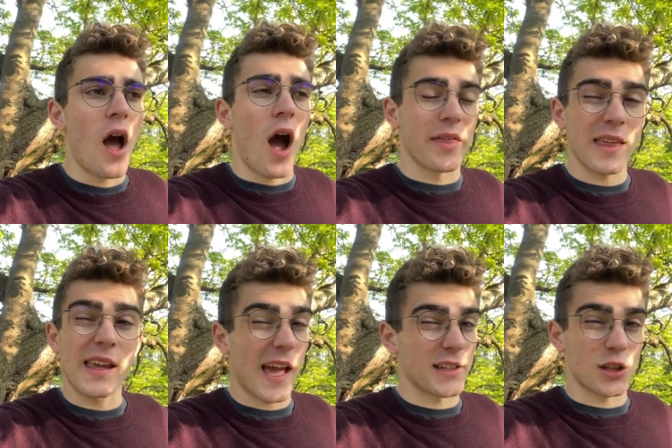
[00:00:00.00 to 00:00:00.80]
I think
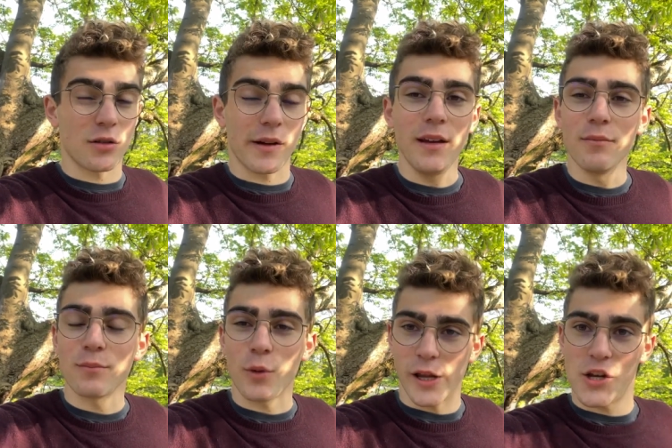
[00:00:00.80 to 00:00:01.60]
he has 3,
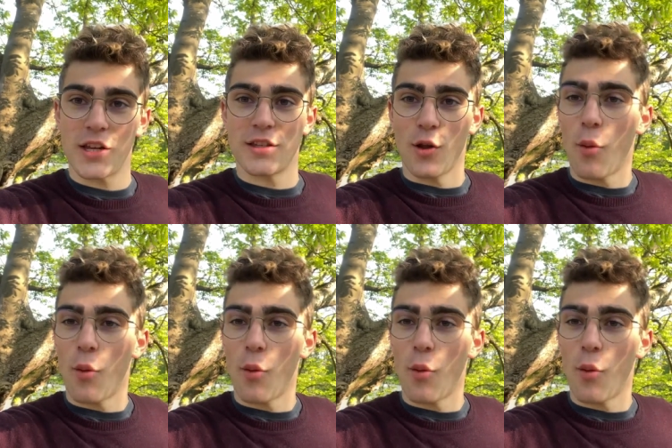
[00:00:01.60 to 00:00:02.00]
which is not